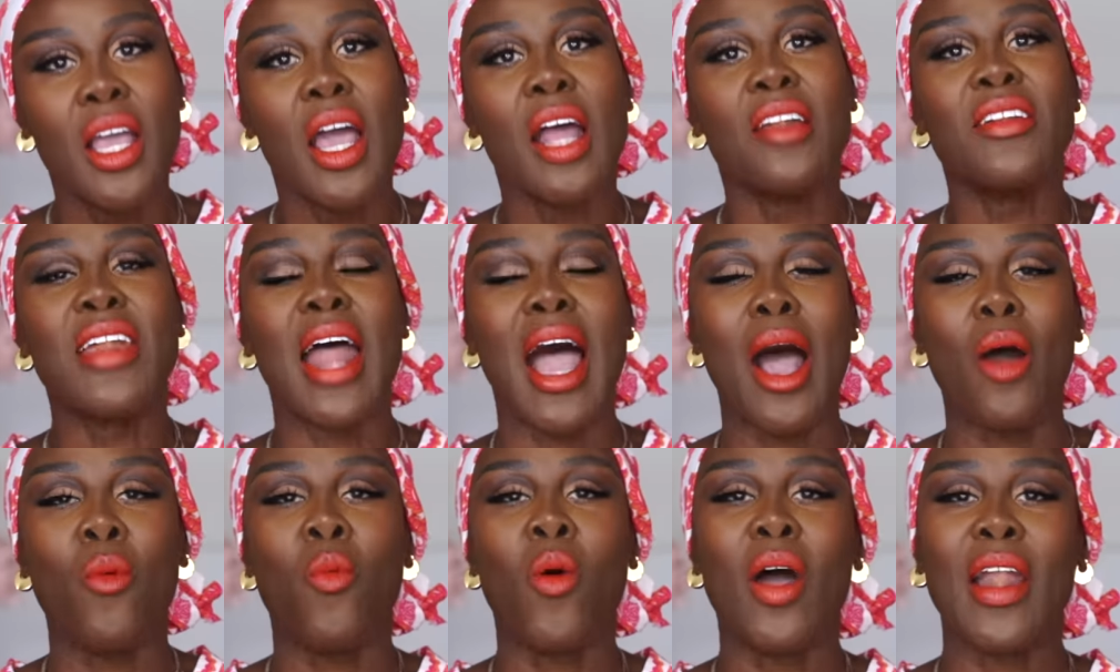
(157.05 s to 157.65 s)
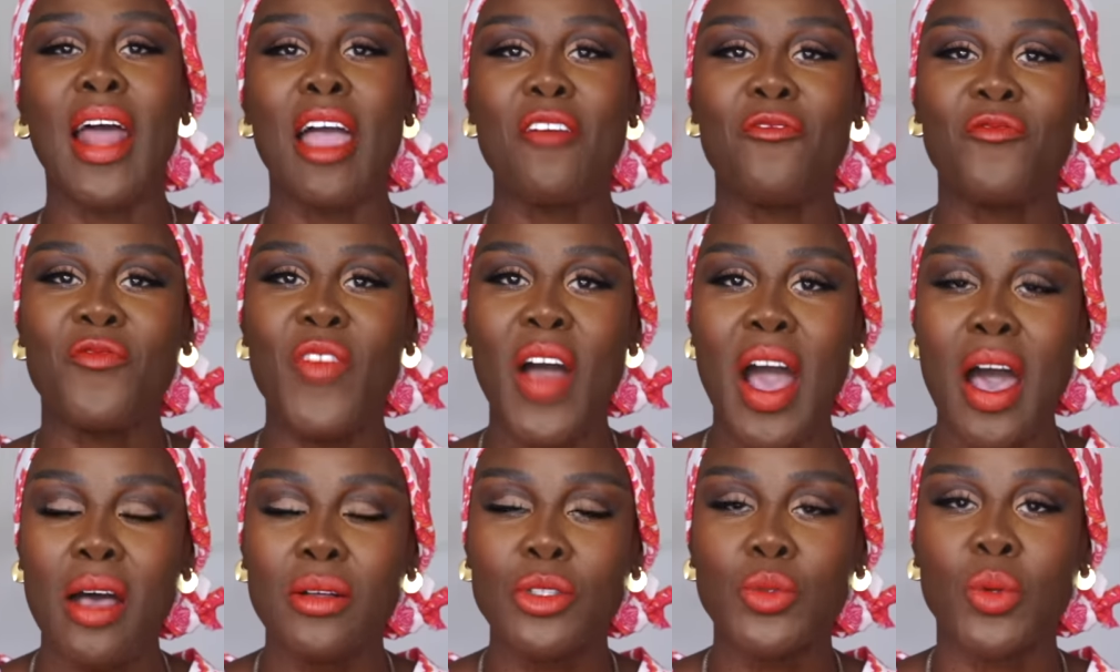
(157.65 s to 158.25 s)
Now, what I
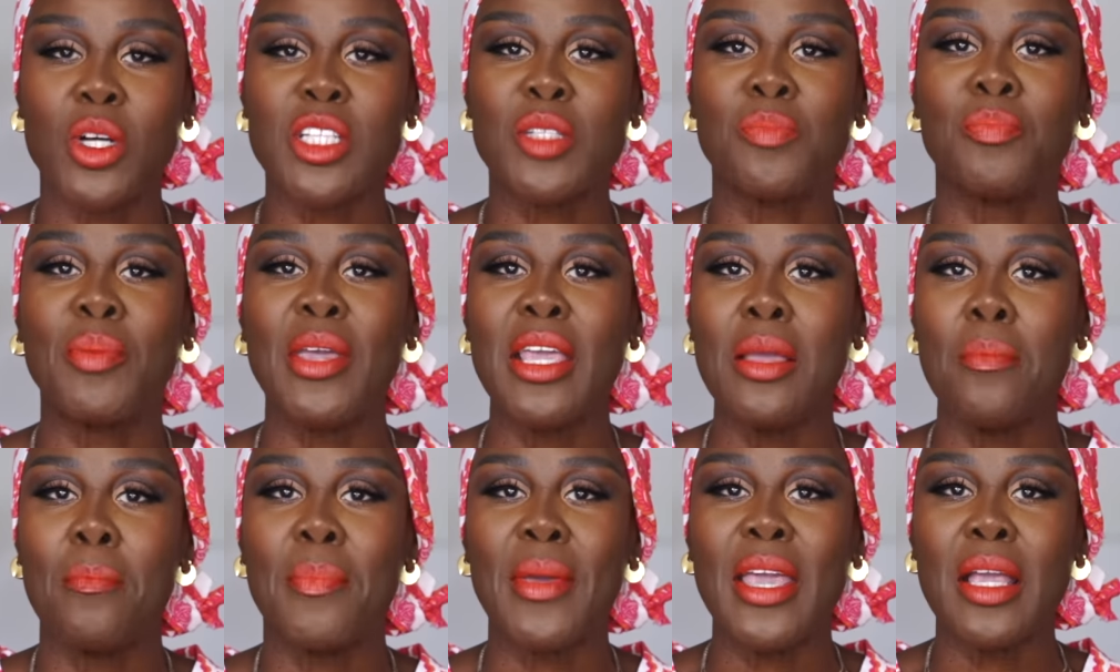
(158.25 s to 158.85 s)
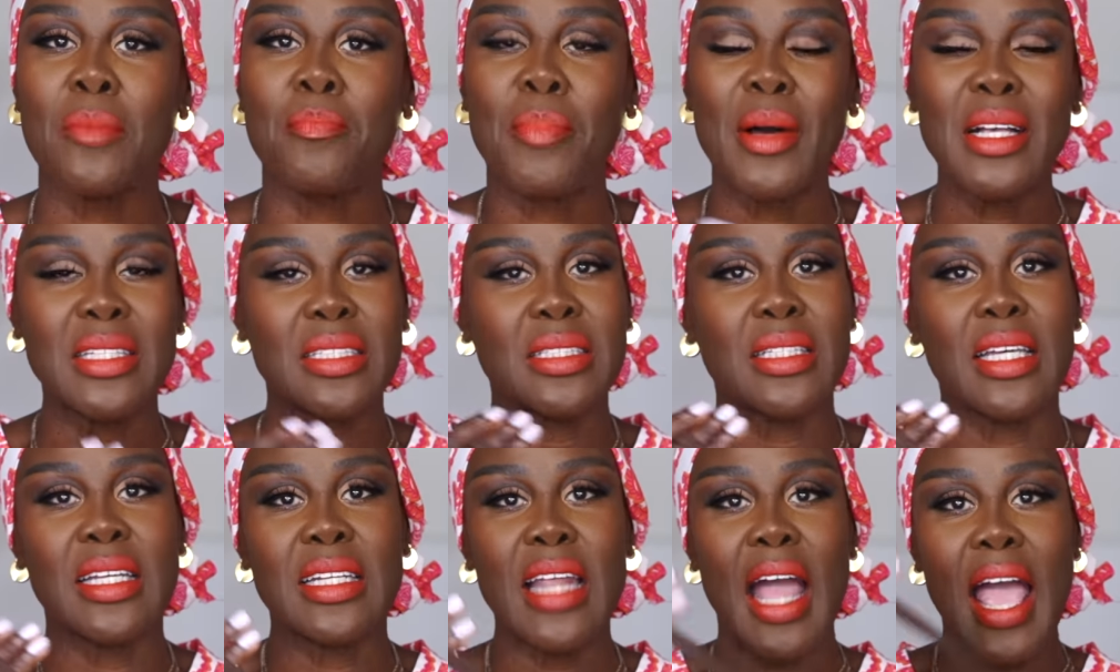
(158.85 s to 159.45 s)
found was being big
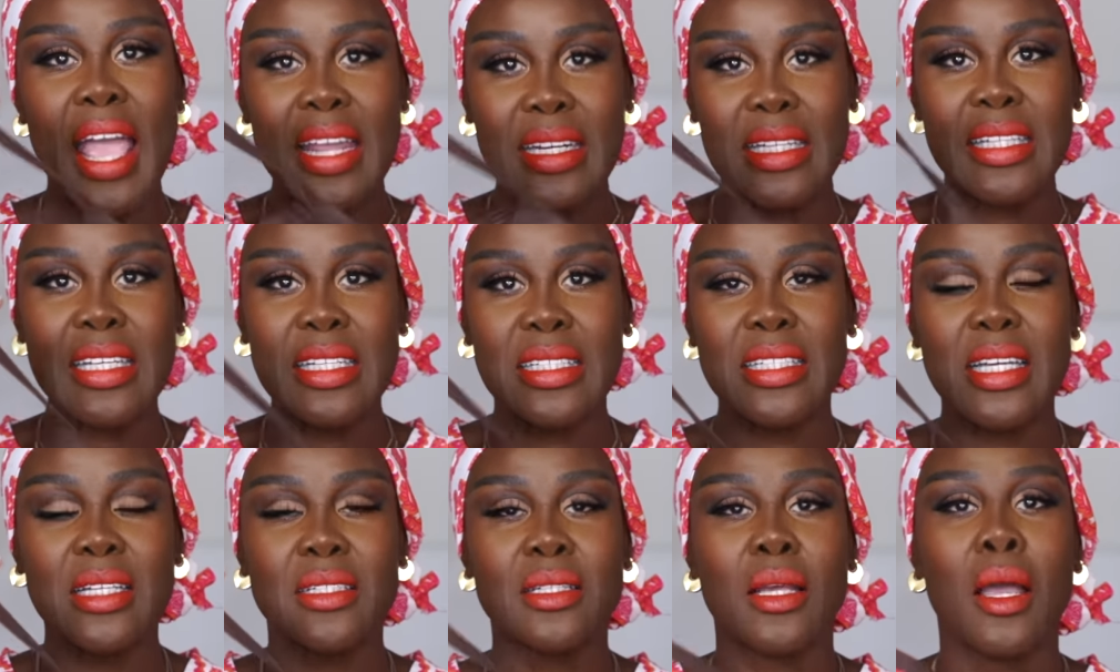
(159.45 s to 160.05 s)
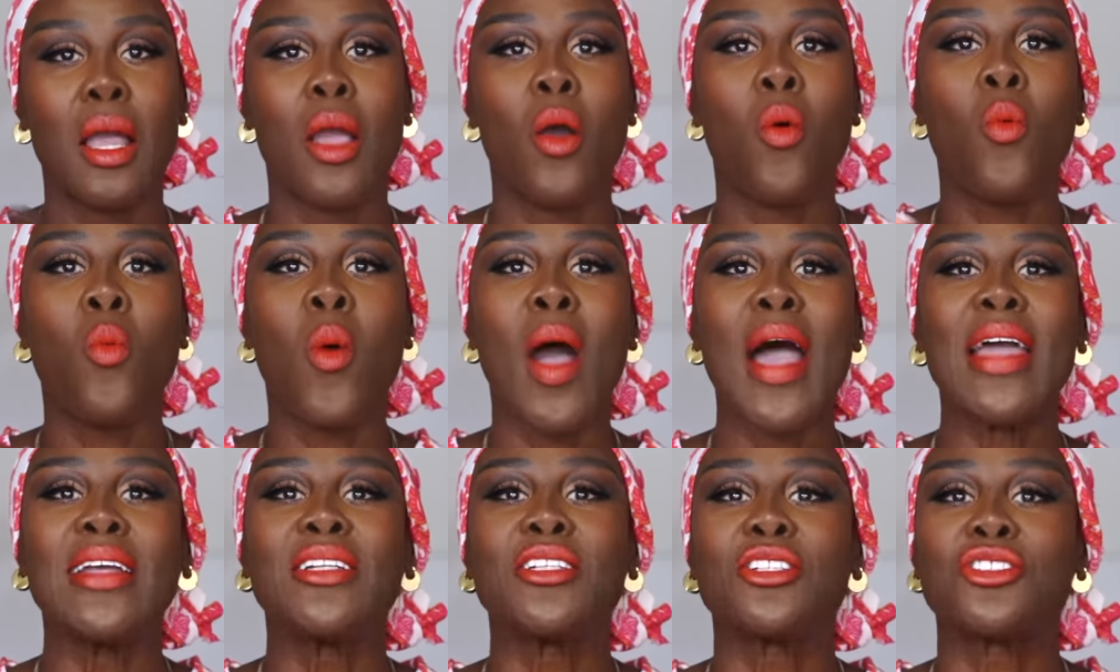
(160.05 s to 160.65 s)
busted, I needed
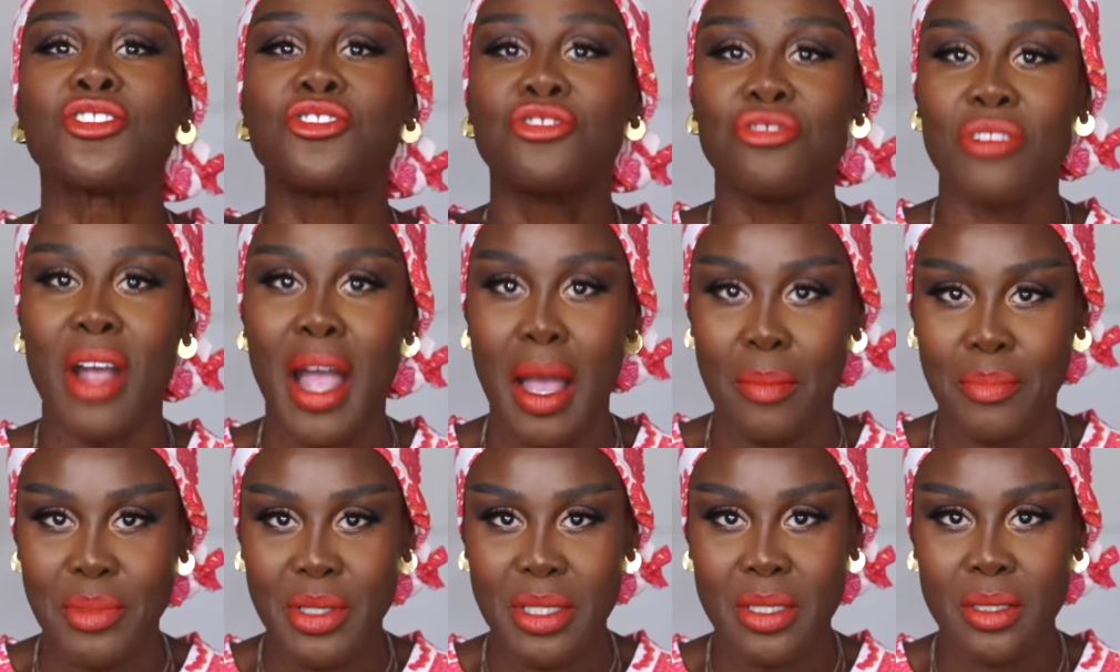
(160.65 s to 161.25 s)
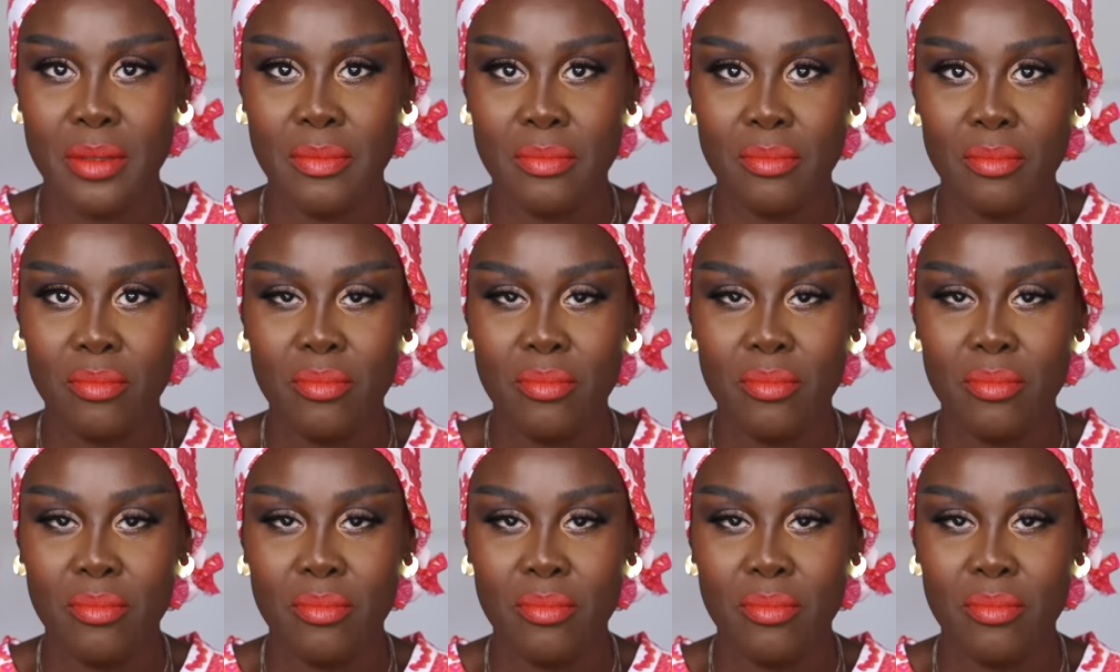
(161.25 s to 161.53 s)
wider straps.